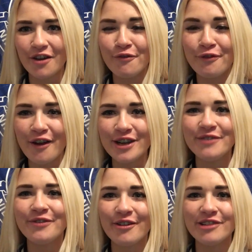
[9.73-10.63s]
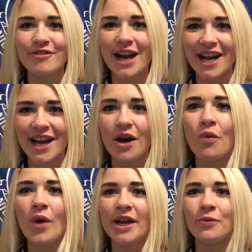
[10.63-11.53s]
A very, very rare
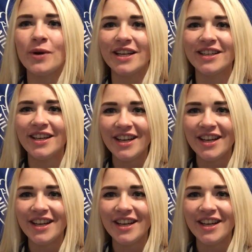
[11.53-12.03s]
away win,